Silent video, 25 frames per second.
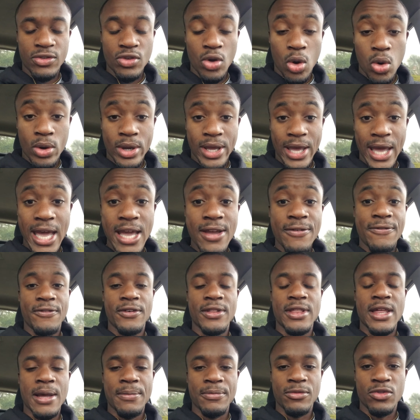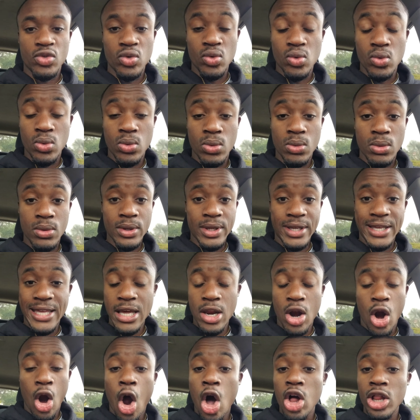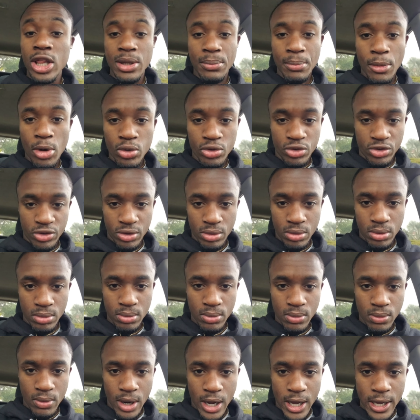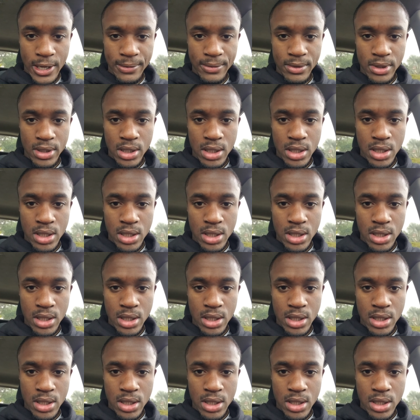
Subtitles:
okay for them to get all emotional, right?